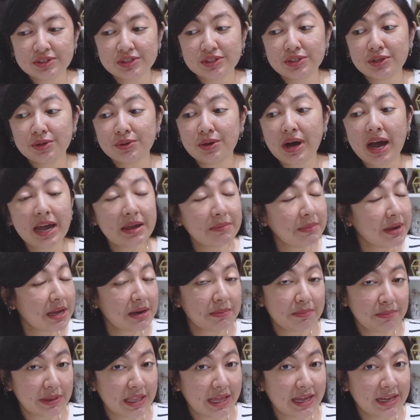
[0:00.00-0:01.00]
So I made a
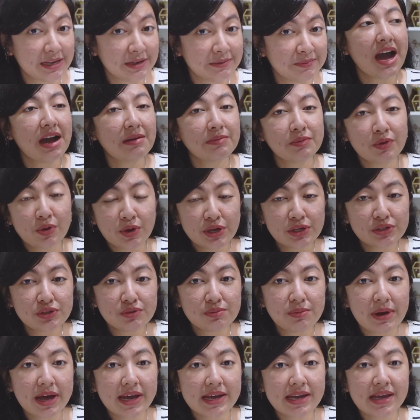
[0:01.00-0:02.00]
plan. I'm going to
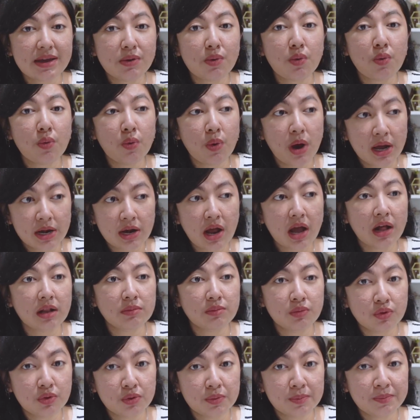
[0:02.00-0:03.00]
buy one
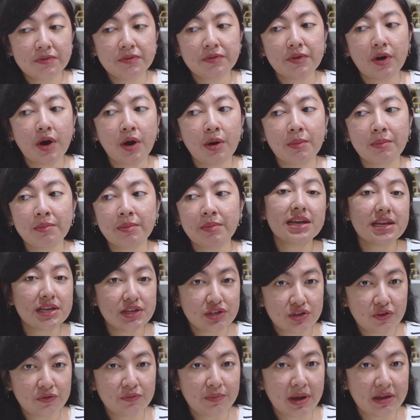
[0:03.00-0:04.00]
album from
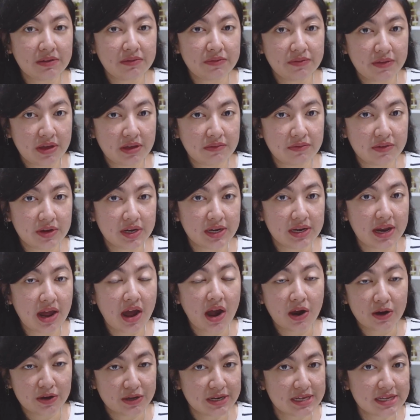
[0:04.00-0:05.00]
each of my favorite
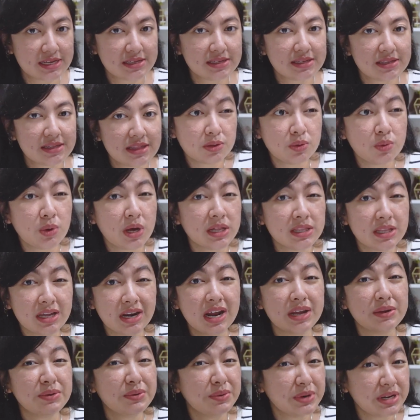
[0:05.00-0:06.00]
artists, the one that
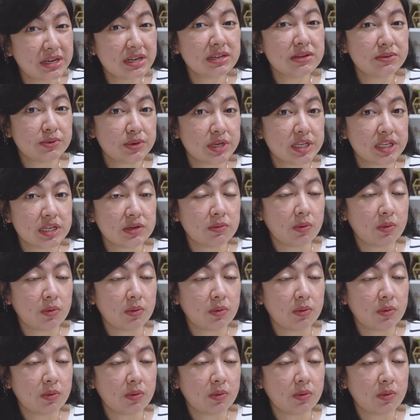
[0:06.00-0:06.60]
I really really